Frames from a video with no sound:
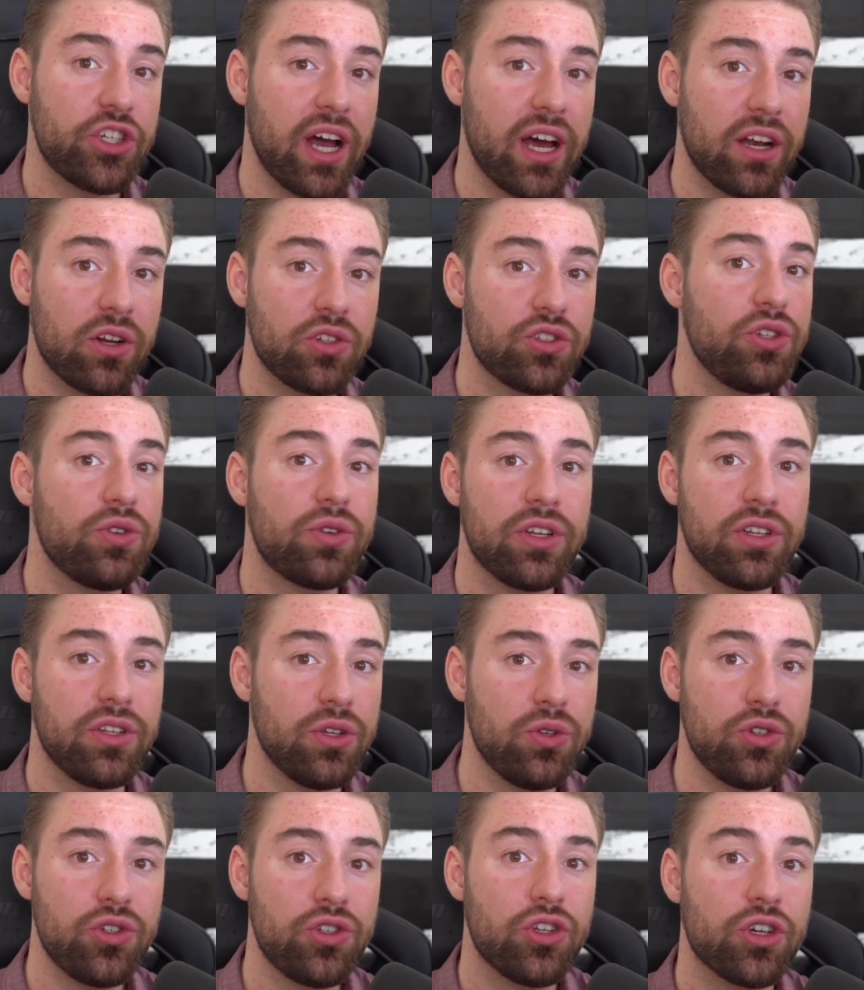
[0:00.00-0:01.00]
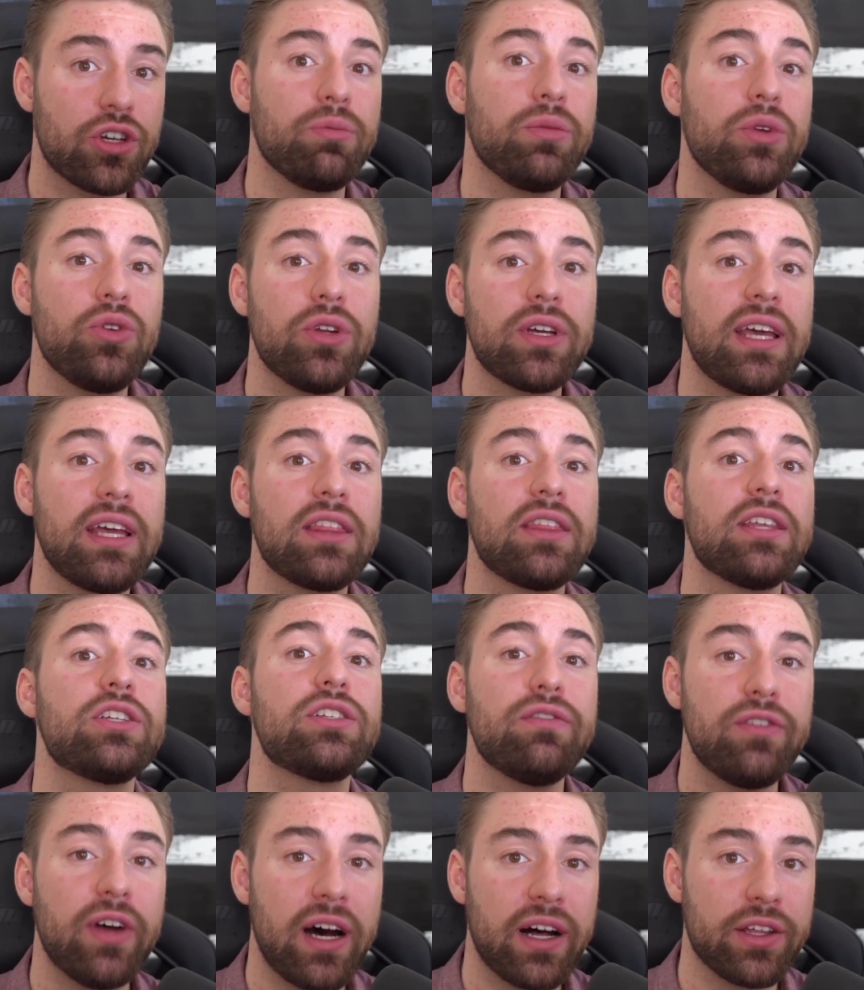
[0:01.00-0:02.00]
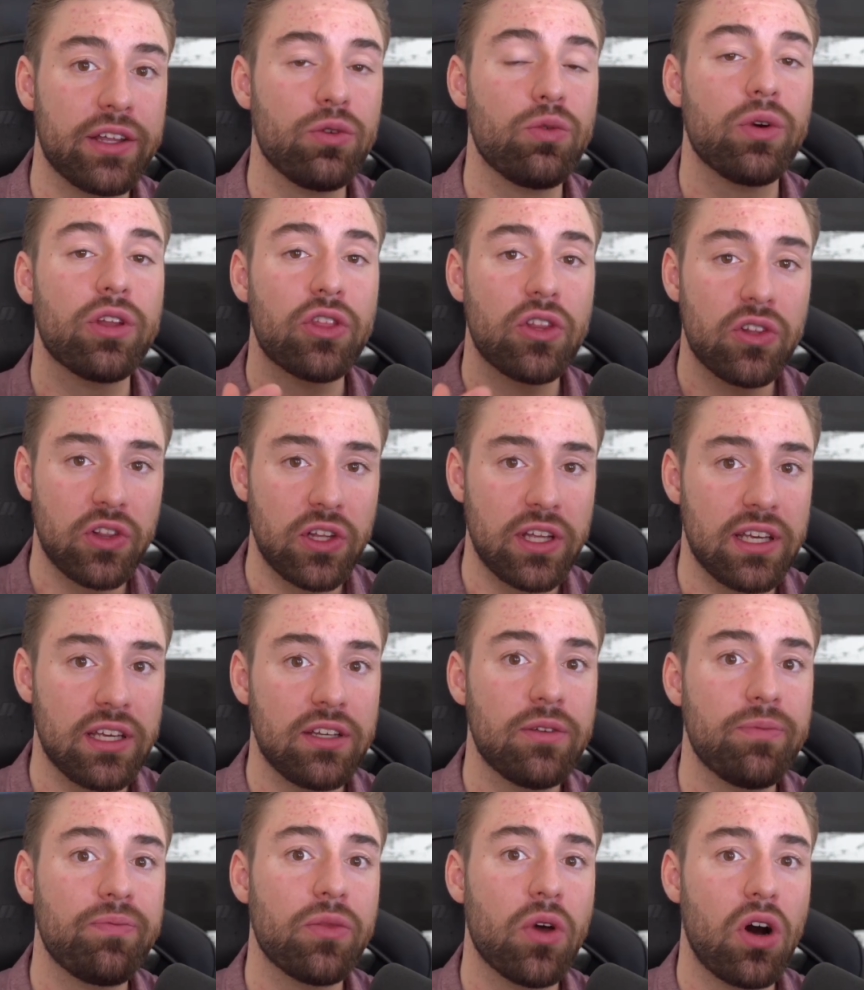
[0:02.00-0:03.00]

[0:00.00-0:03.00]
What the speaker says: channels you can use to communicate this value with the lead